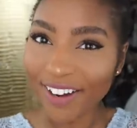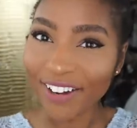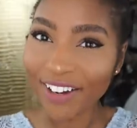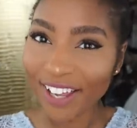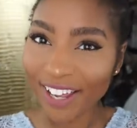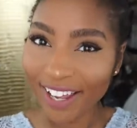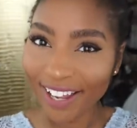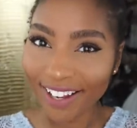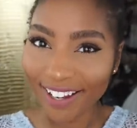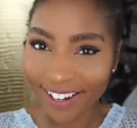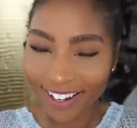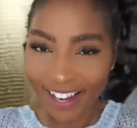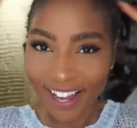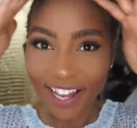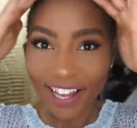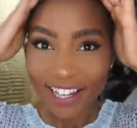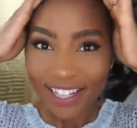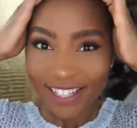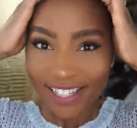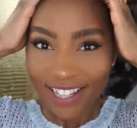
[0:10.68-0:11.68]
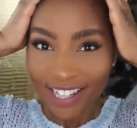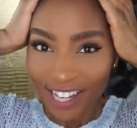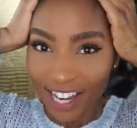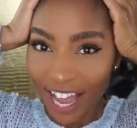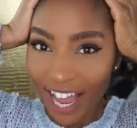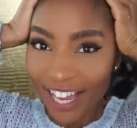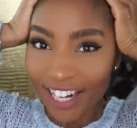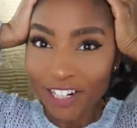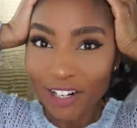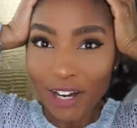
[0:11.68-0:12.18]
Okay, guys,
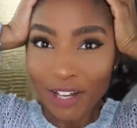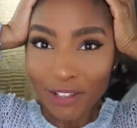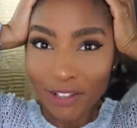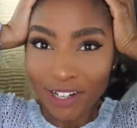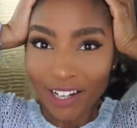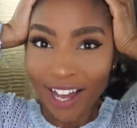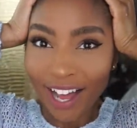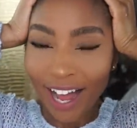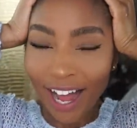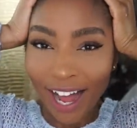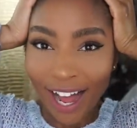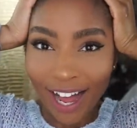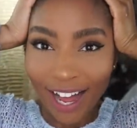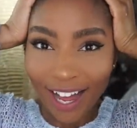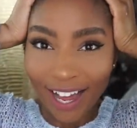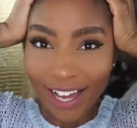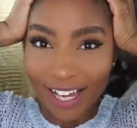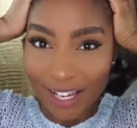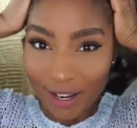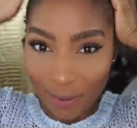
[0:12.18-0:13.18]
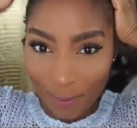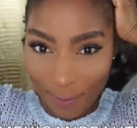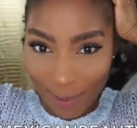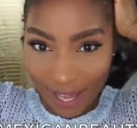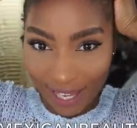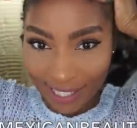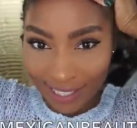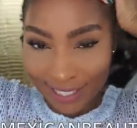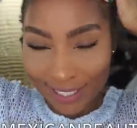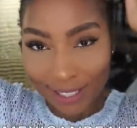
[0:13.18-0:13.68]
I know I look a hot
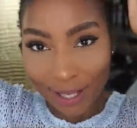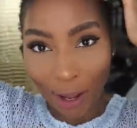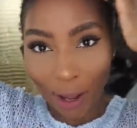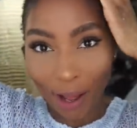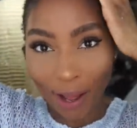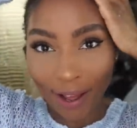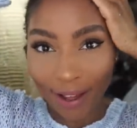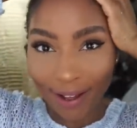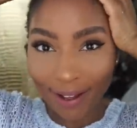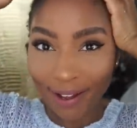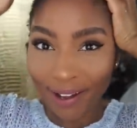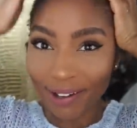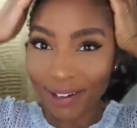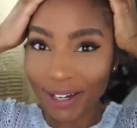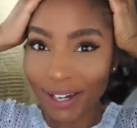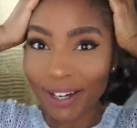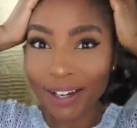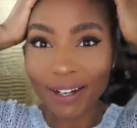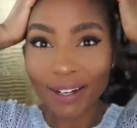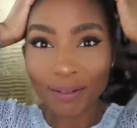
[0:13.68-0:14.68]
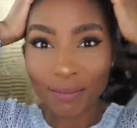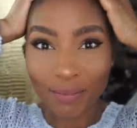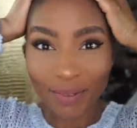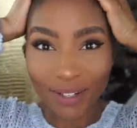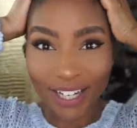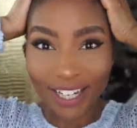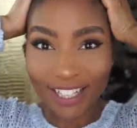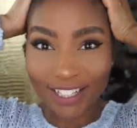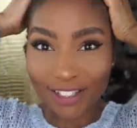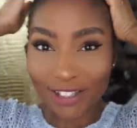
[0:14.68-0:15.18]
mess, uh,
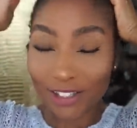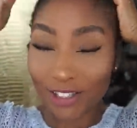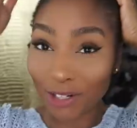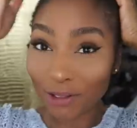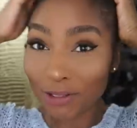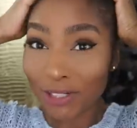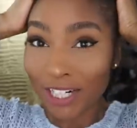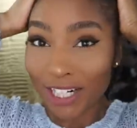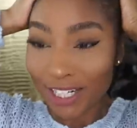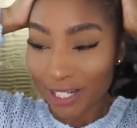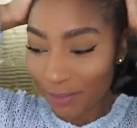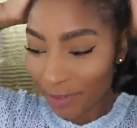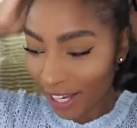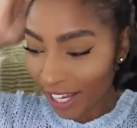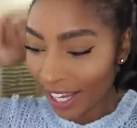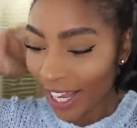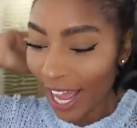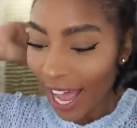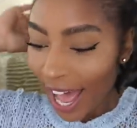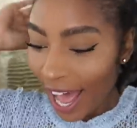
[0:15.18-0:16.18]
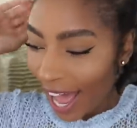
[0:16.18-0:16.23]
but don't judge me.